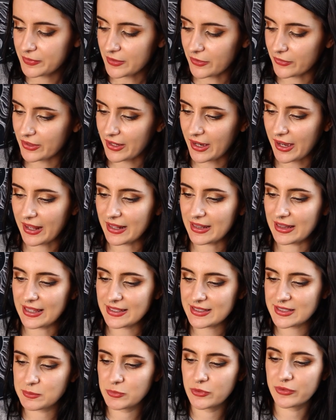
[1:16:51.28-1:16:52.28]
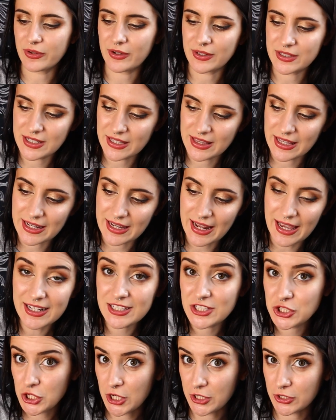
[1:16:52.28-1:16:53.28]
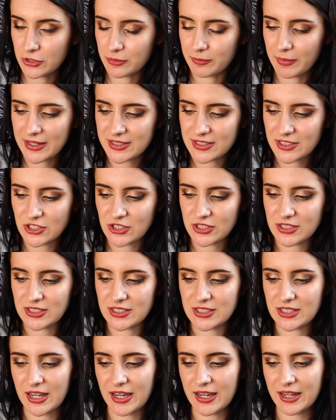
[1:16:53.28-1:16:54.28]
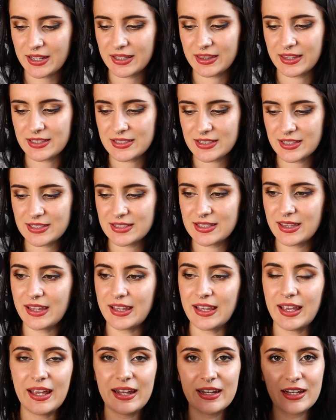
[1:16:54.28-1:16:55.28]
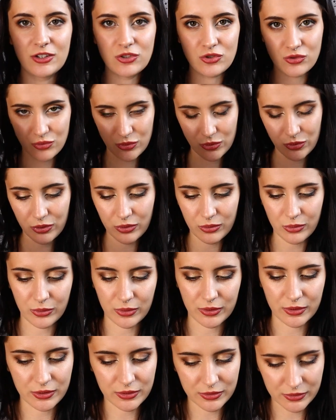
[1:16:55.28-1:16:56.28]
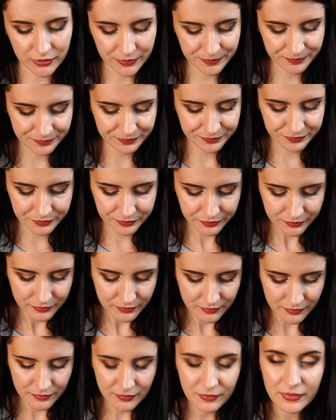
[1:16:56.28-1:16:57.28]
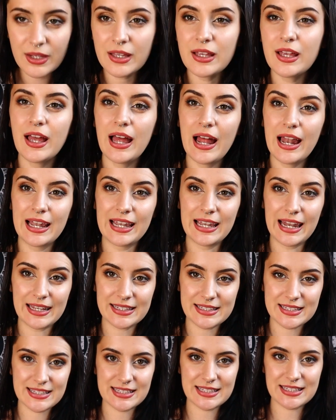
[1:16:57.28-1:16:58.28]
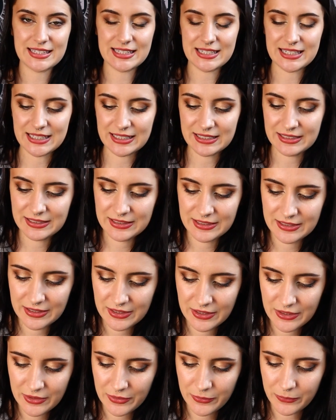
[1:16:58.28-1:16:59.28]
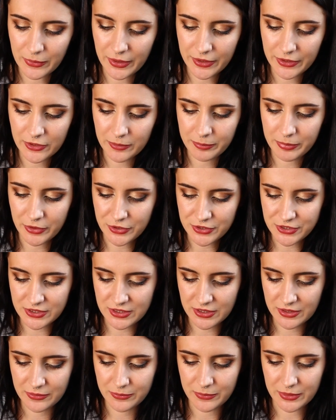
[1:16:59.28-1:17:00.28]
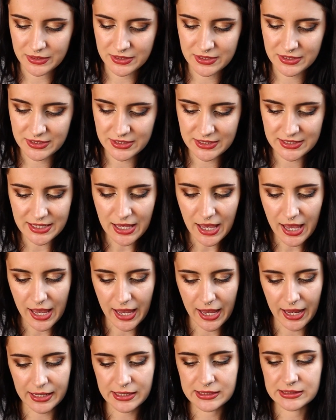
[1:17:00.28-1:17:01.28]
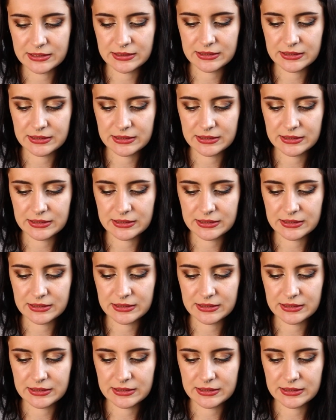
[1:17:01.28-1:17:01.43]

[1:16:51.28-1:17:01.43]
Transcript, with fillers: Okay, let's move on to the next Channeled Messages deck. This is the Hidden Truth Oracle. Let's see what your person wants to say.